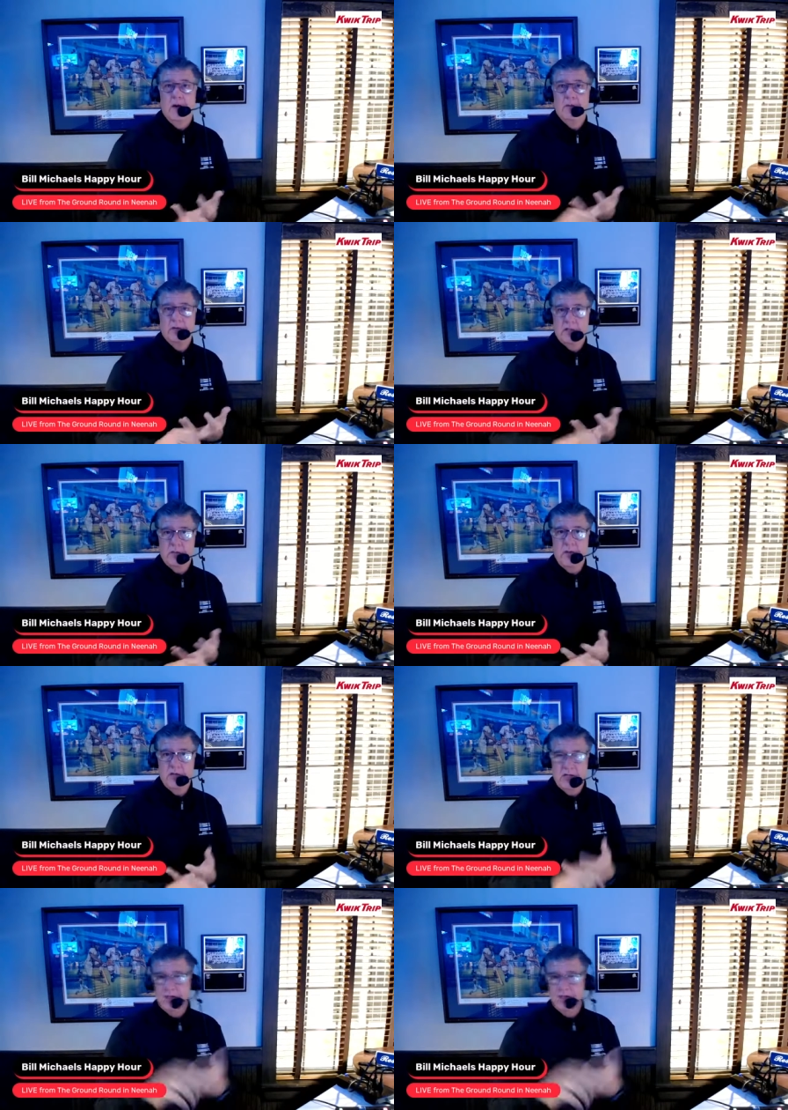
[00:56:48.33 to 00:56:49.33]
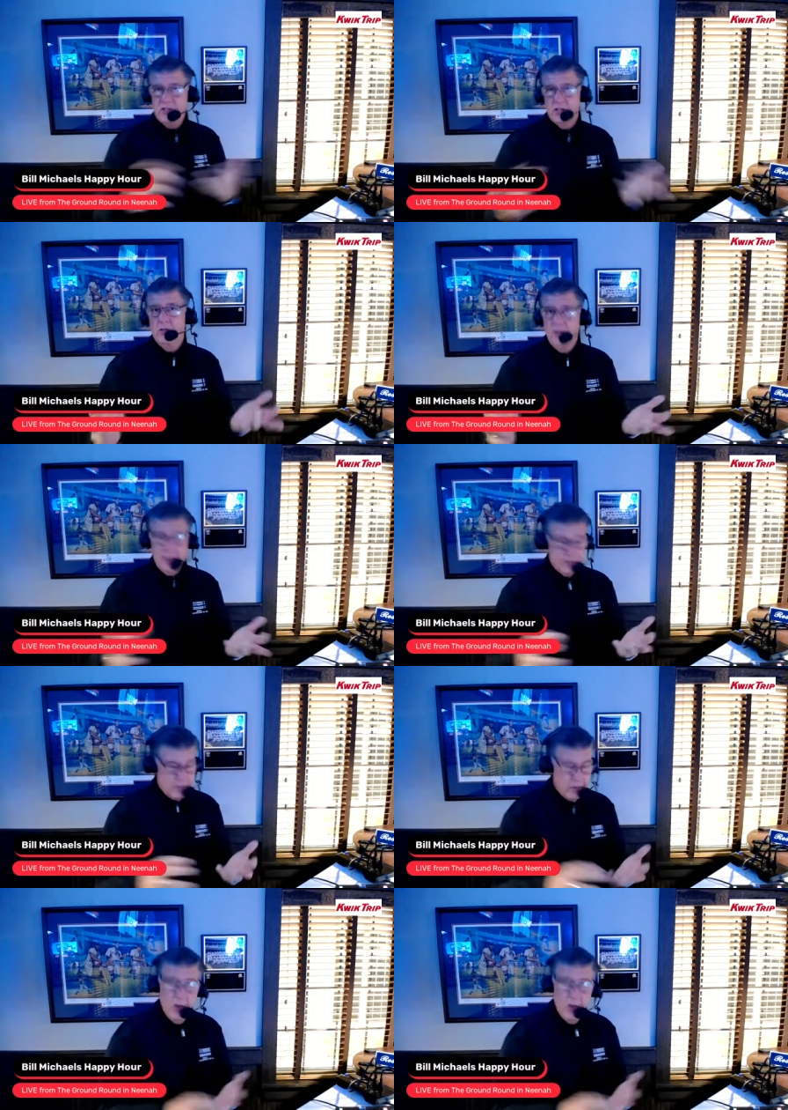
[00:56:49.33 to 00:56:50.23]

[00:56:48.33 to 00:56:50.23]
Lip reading: participation, at least in the media center.